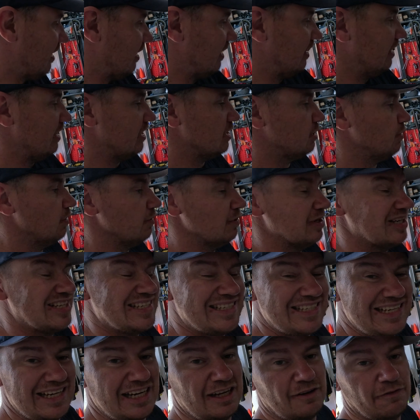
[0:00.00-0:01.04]
at least we will
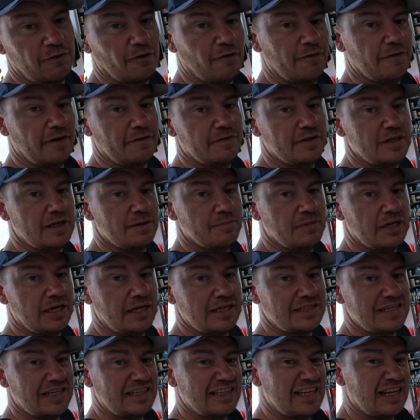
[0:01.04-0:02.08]
sit it for 15
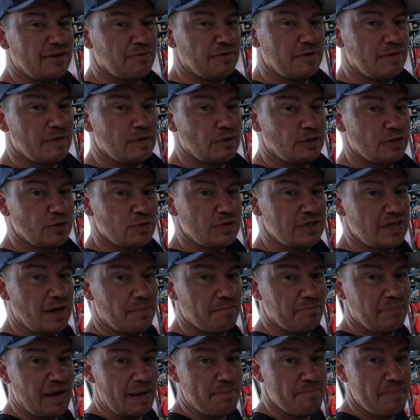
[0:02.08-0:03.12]
minutes and then we will do some
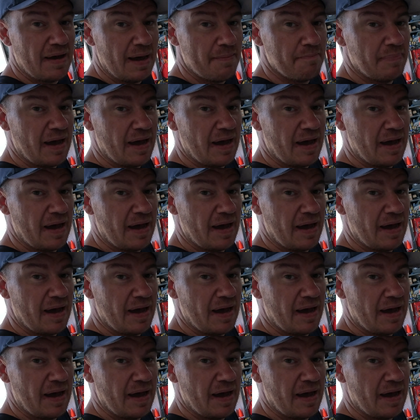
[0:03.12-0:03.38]
bam bam